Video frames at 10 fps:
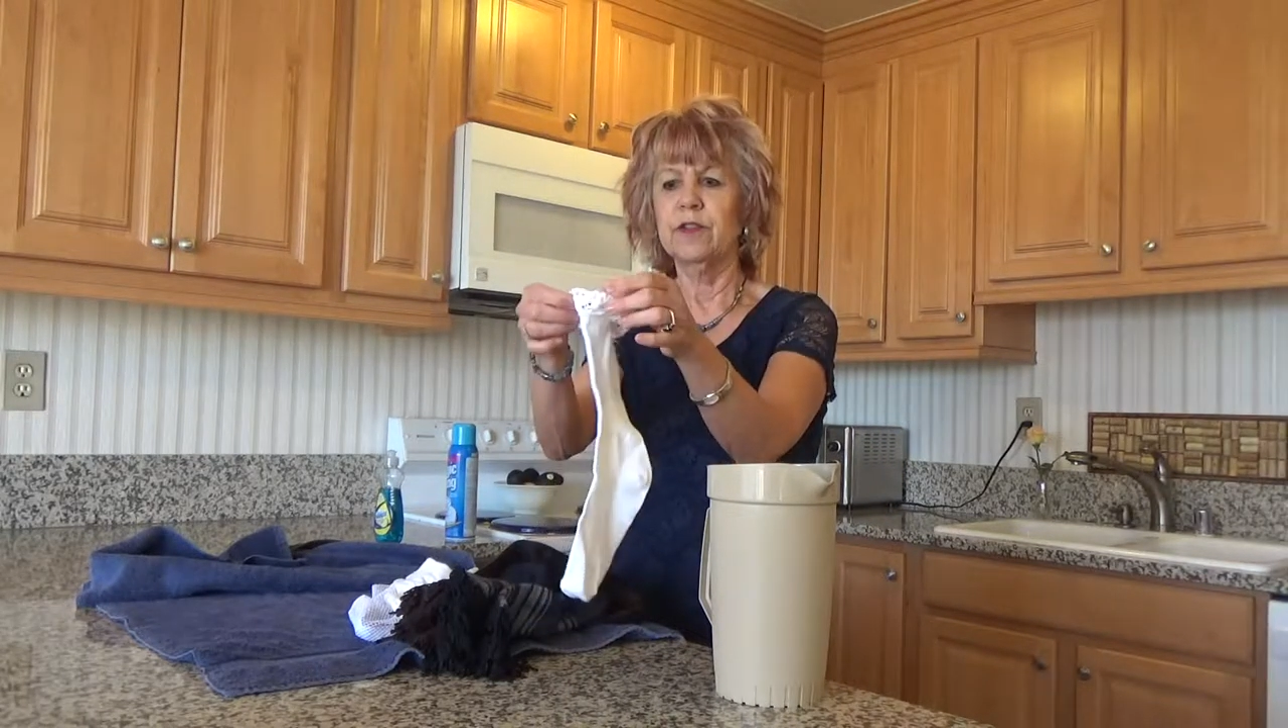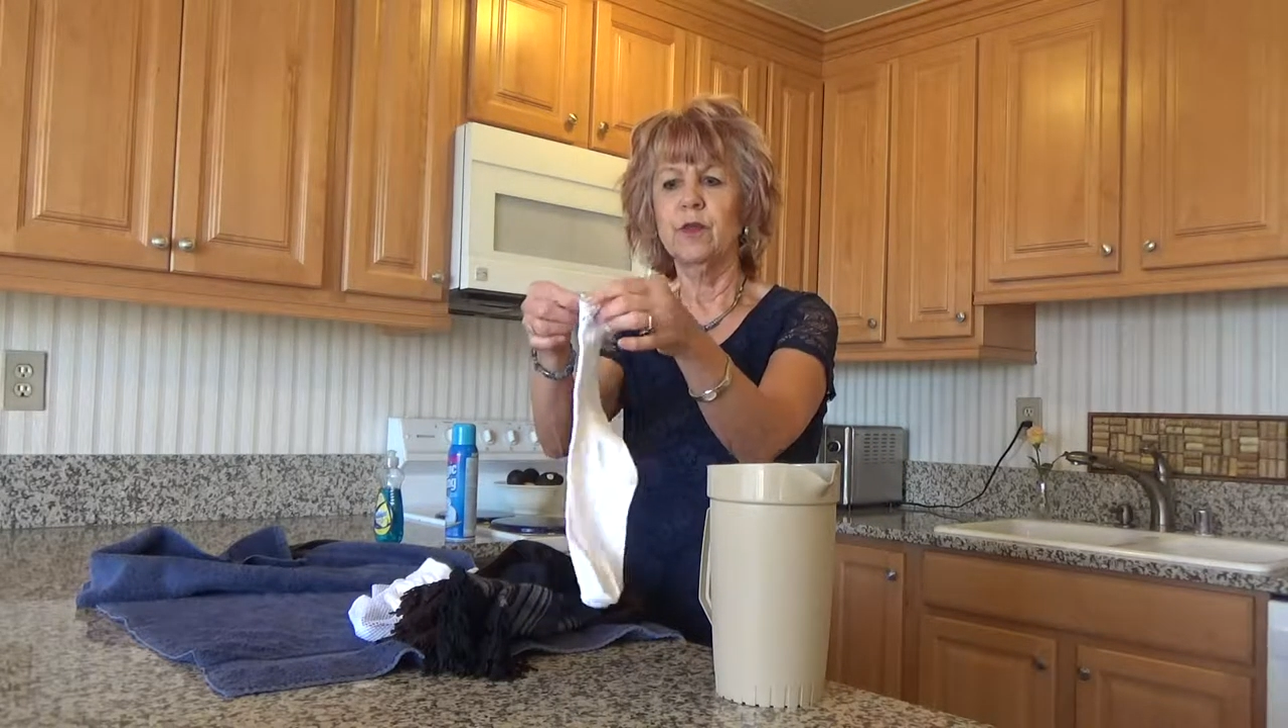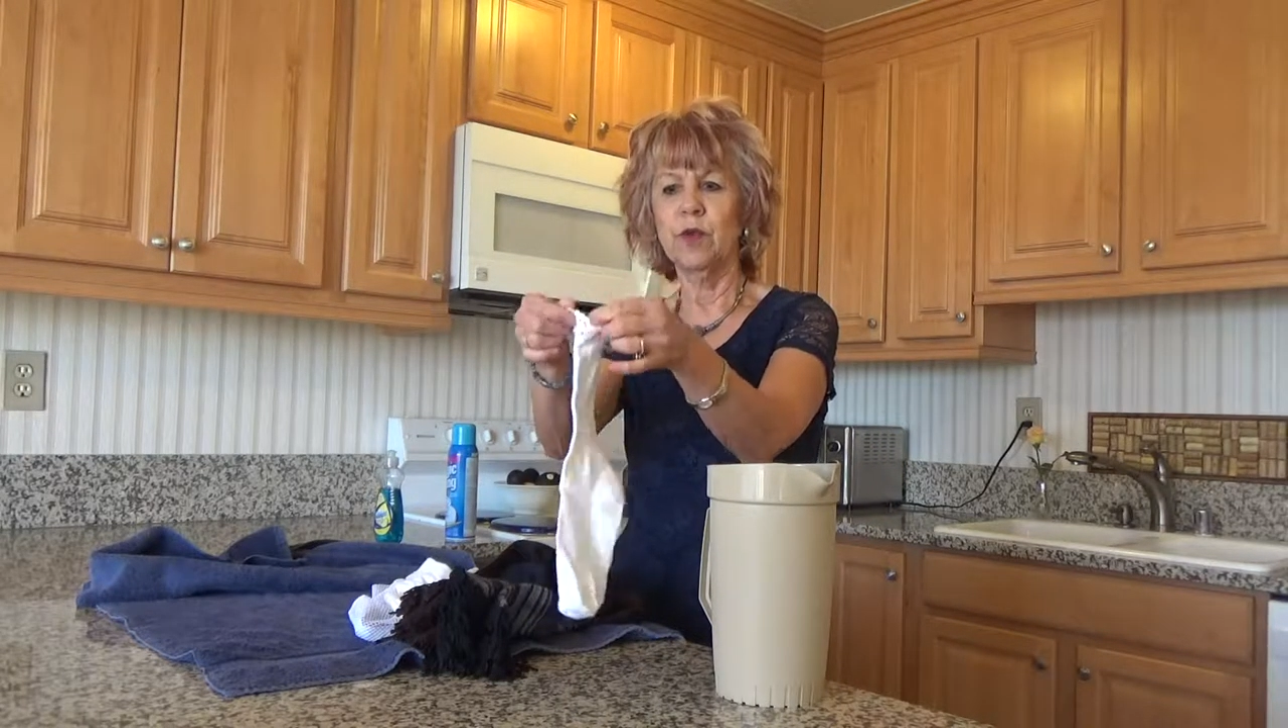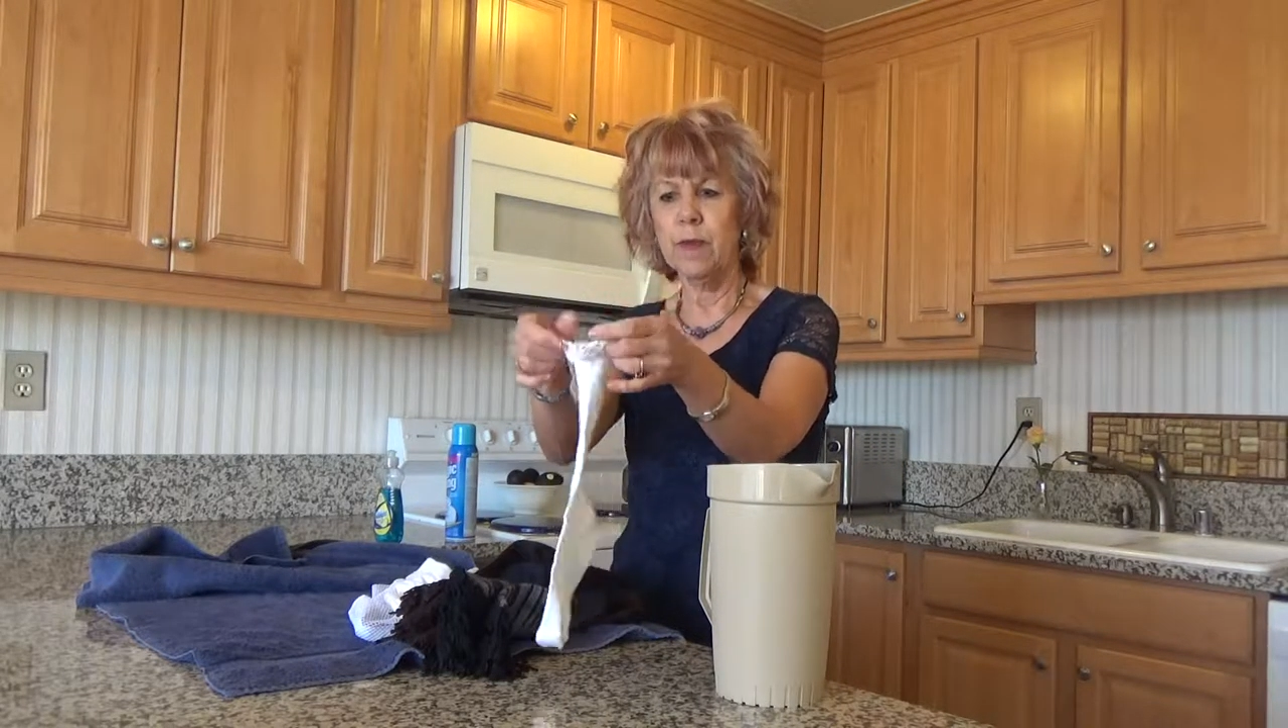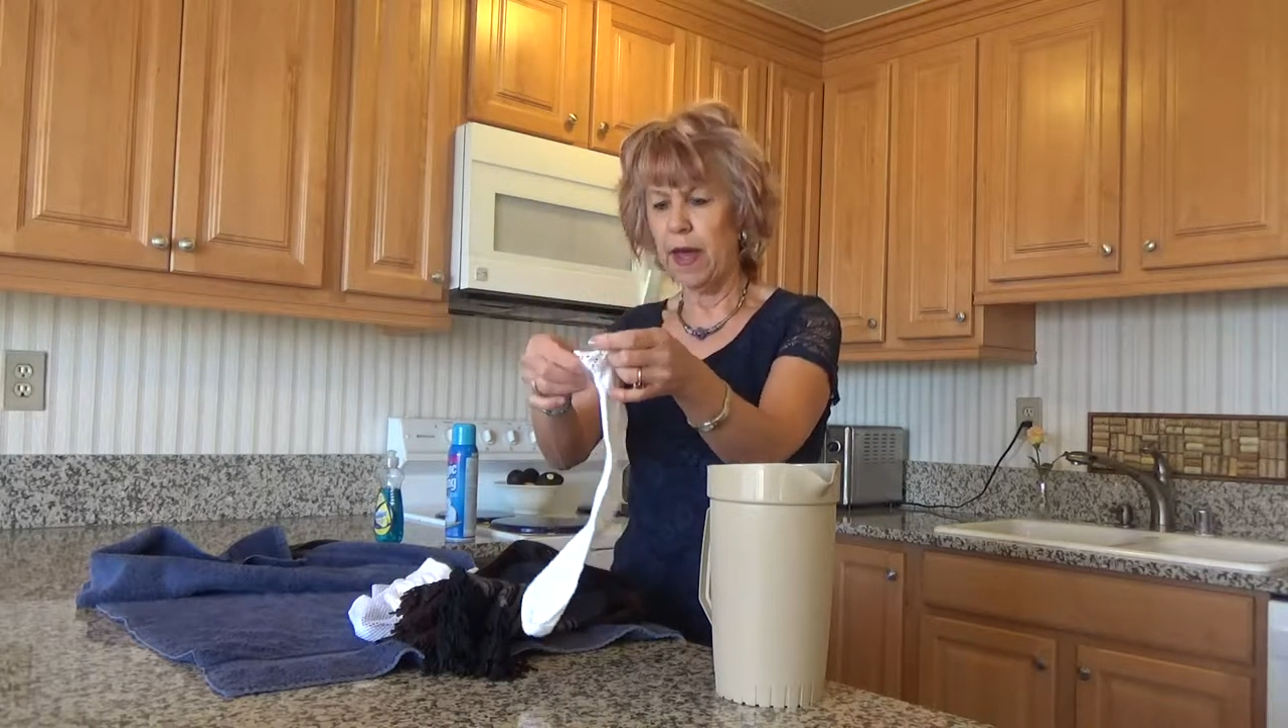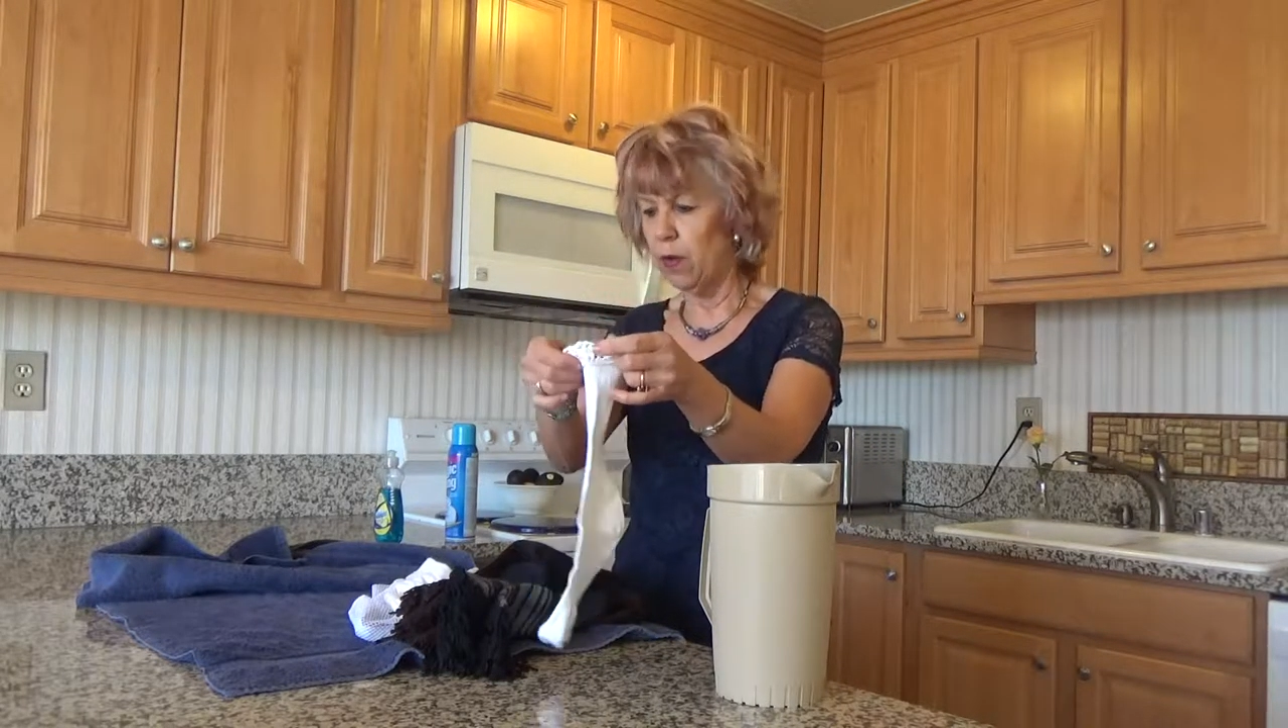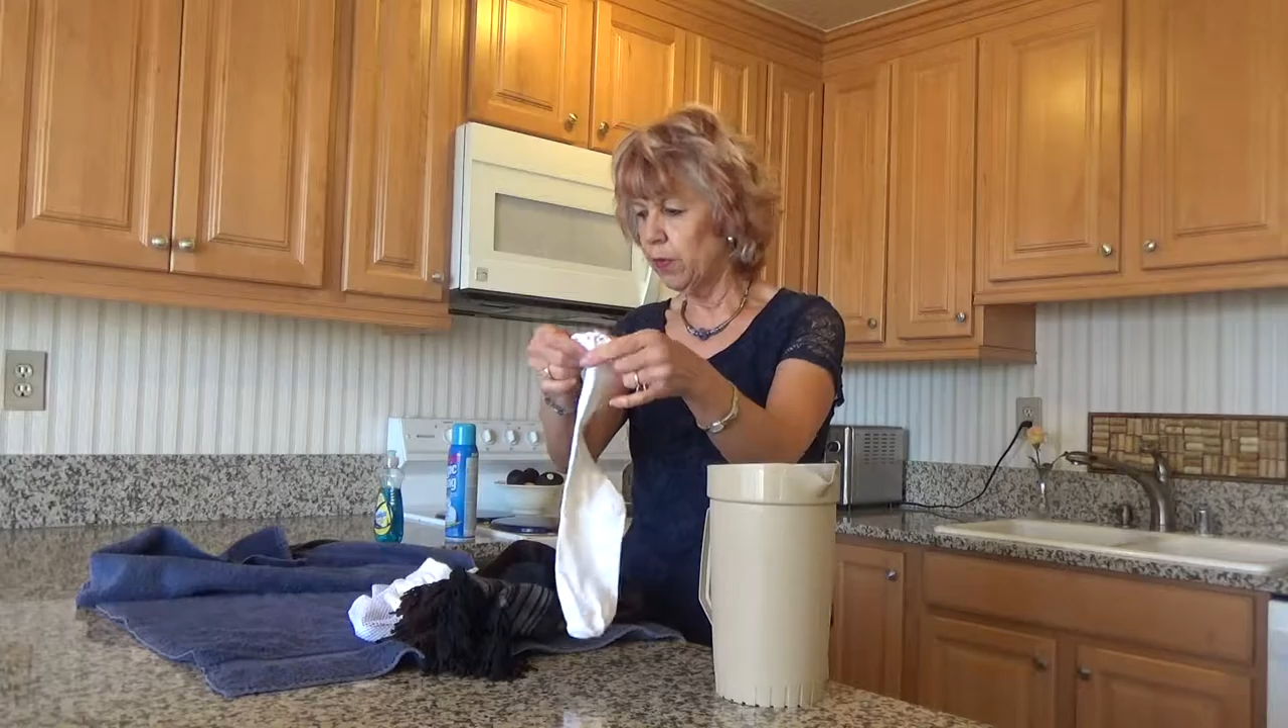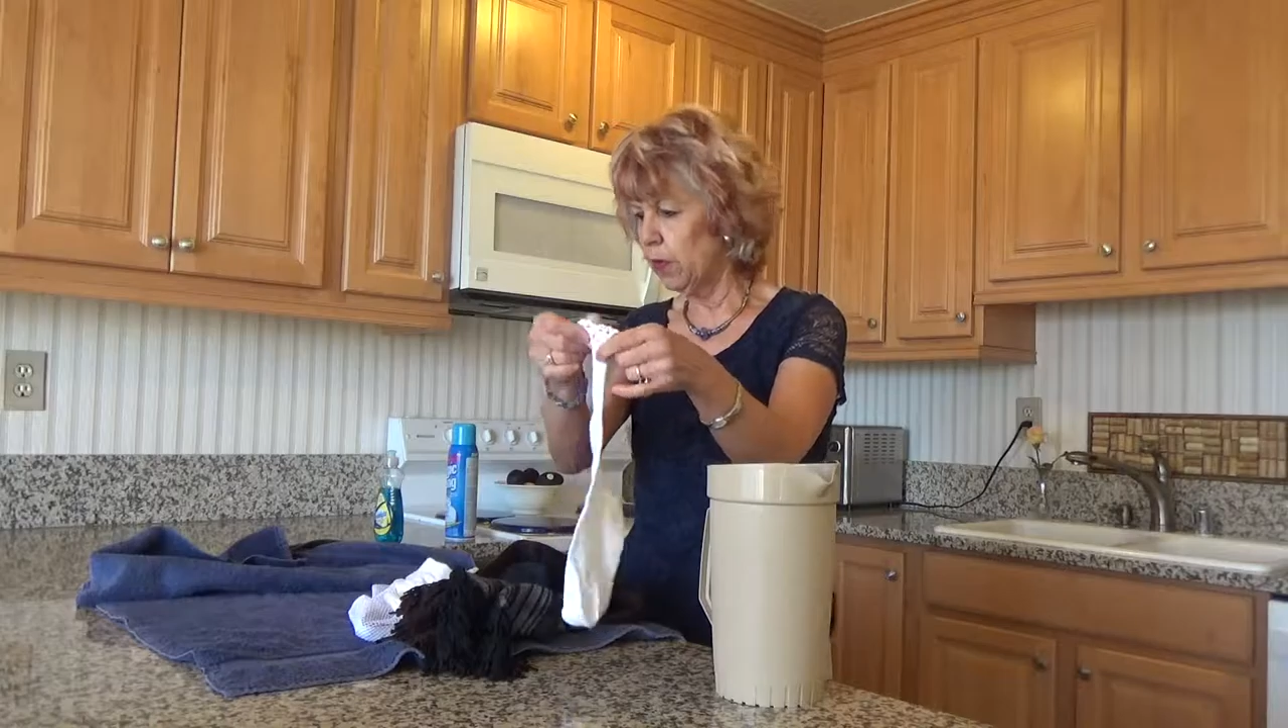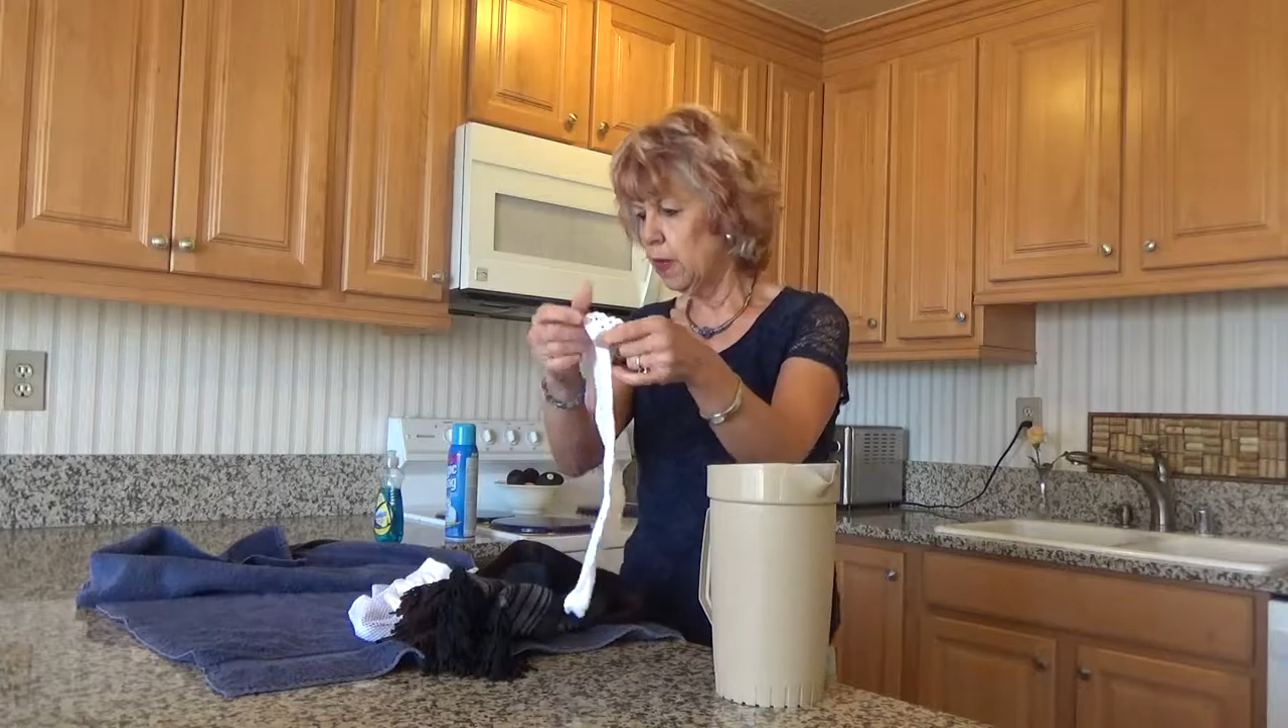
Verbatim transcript: smooth them out.